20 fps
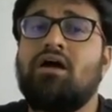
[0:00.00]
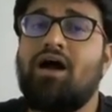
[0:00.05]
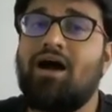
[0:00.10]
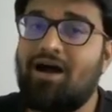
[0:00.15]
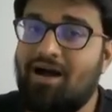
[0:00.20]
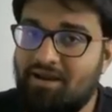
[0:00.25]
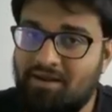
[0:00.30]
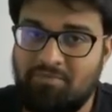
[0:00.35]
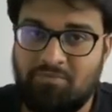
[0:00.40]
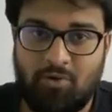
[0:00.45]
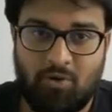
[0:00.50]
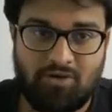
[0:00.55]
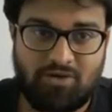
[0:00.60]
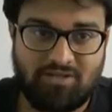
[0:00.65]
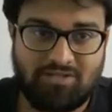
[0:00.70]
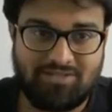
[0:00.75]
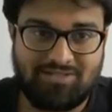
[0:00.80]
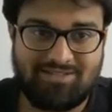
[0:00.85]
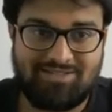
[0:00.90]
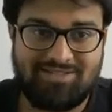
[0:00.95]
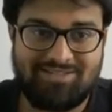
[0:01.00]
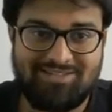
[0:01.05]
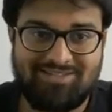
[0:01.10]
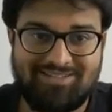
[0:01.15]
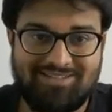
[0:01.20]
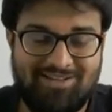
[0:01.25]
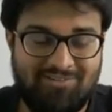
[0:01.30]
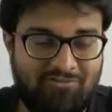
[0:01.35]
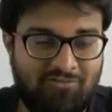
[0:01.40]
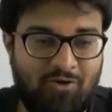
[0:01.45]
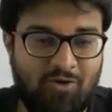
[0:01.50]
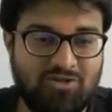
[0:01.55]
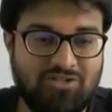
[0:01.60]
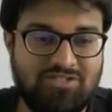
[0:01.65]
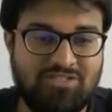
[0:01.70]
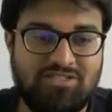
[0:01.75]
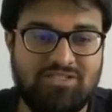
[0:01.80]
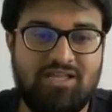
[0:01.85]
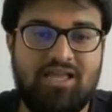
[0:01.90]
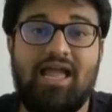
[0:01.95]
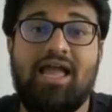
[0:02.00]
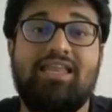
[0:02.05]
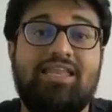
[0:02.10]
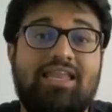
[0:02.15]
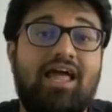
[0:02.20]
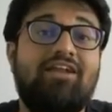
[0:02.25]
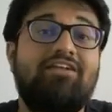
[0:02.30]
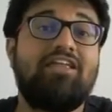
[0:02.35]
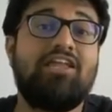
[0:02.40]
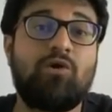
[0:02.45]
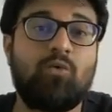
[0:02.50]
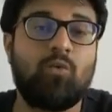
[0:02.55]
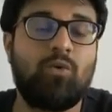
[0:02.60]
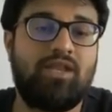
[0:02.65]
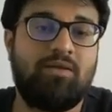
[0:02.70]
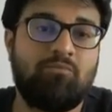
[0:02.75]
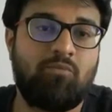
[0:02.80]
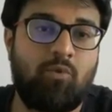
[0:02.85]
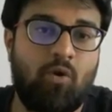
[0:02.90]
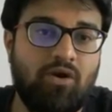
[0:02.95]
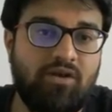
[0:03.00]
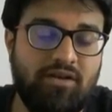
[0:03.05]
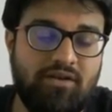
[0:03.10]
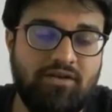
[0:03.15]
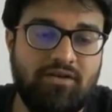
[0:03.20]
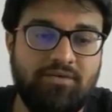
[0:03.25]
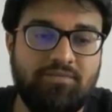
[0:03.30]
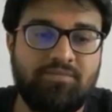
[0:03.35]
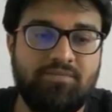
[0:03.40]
are important, of course, and they are equally important.